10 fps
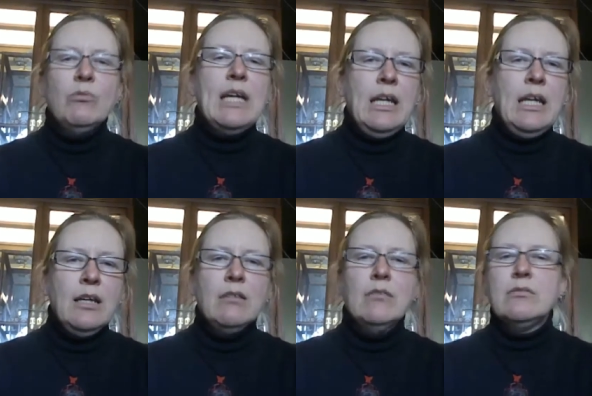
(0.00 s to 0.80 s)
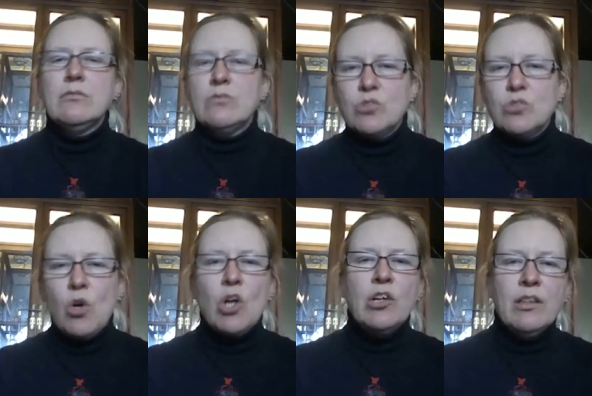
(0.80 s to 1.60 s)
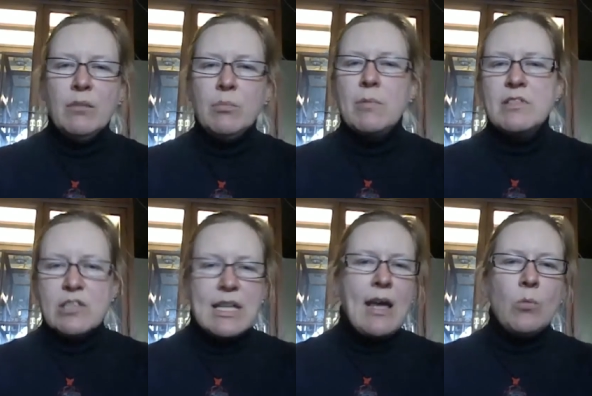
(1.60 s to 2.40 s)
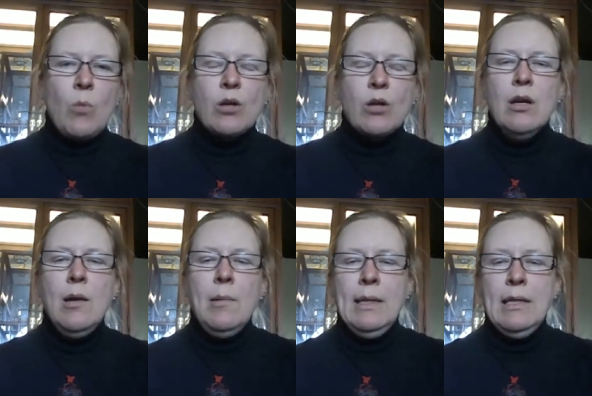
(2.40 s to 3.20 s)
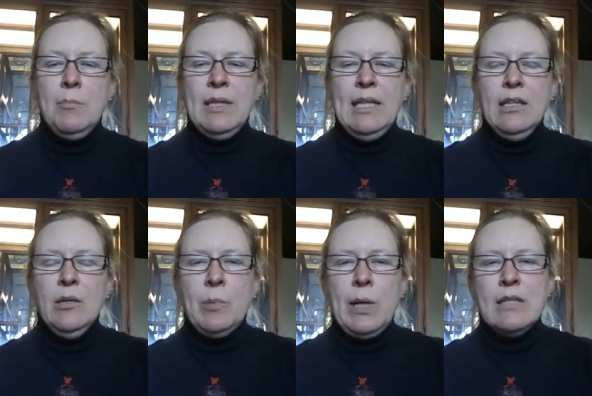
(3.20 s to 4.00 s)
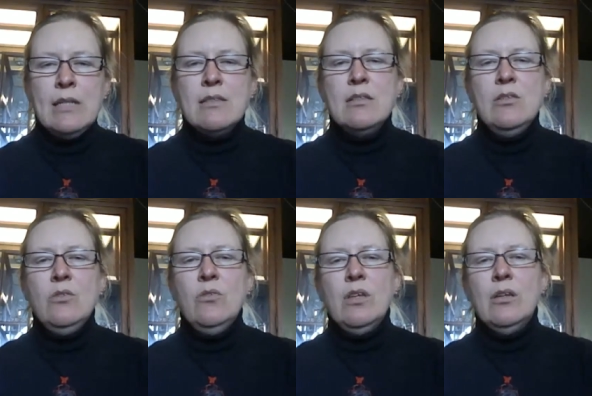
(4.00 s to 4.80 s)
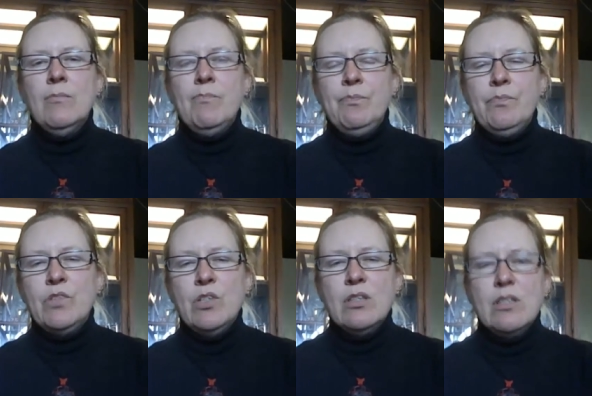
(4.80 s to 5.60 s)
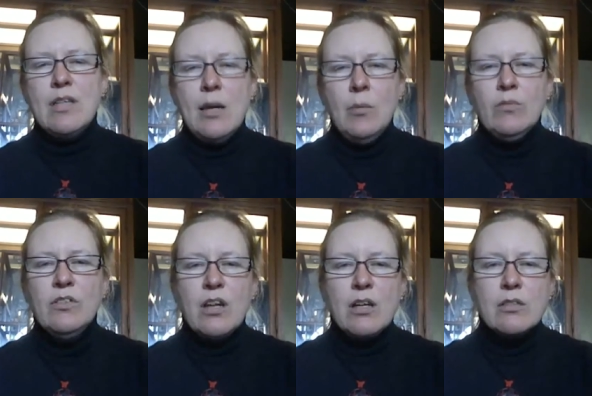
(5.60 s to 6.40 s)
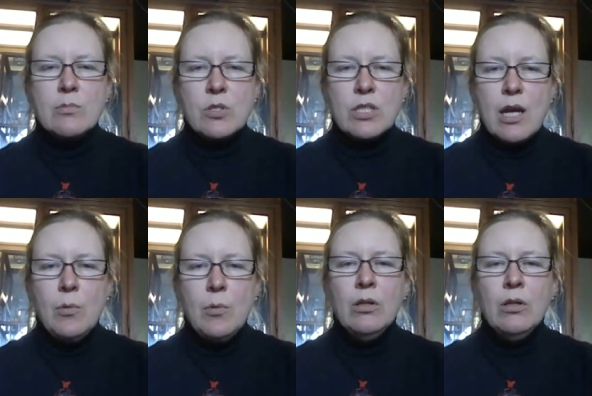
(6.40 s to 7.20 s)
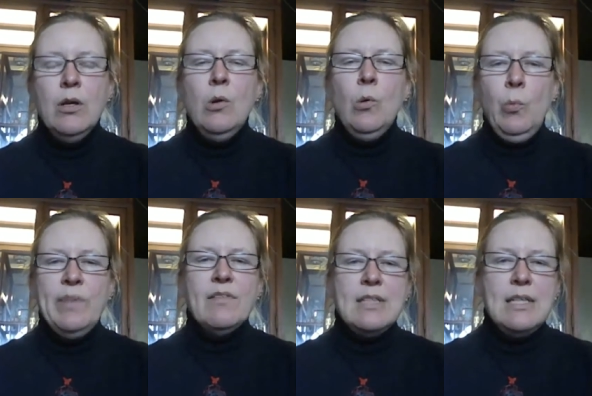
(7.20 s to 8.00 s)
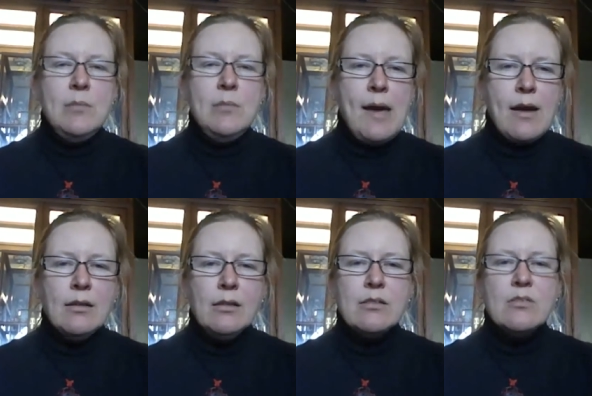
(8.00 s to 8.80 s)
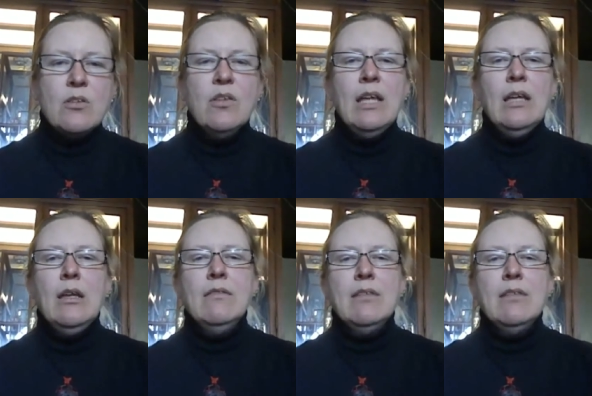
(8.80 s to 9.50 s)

getting stronger, and then probably just add water, and that. But then they'll bring it to the customer's table with a tea bag. So then the